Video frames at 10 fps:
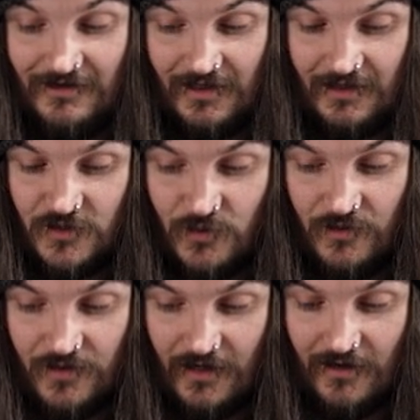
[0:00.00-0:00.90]
And you swing
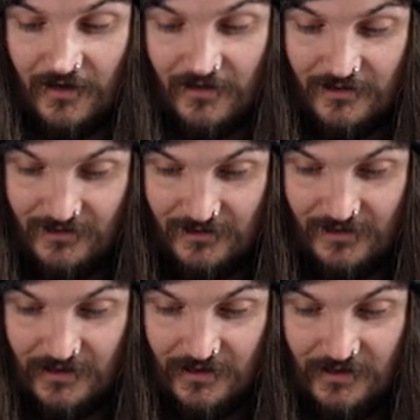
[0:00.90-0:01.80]
with that again
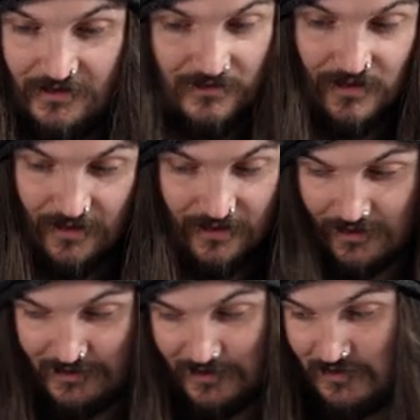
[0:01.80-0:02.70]
the,
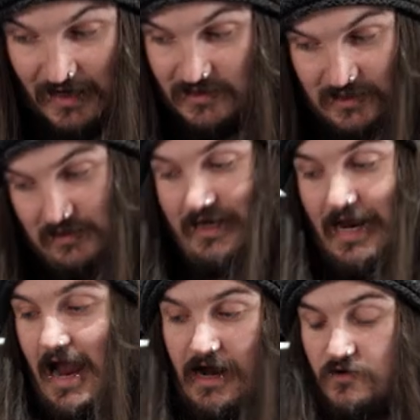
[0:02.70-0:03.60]
the, the deck's
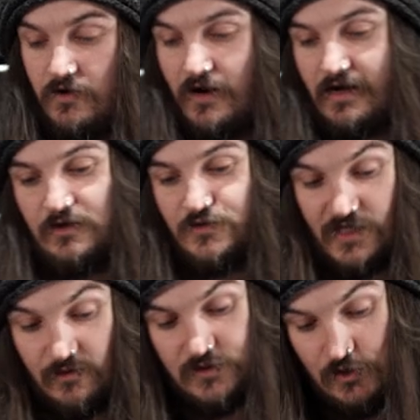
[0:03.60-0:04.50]
like aggro. I killed
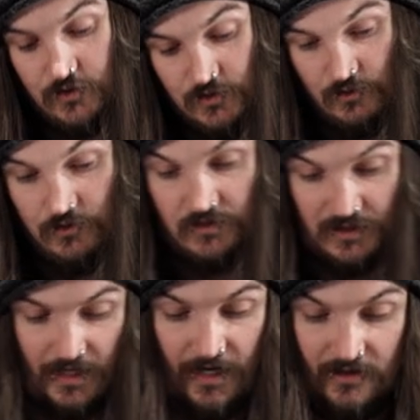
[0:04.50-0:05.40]
someone turn two
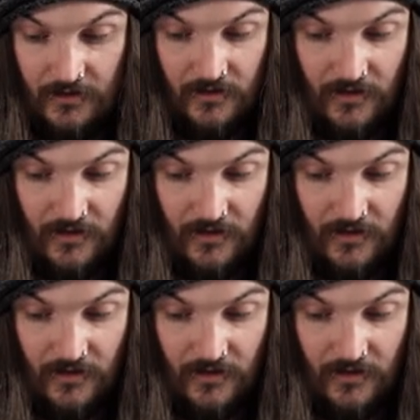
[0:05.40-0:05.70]
today.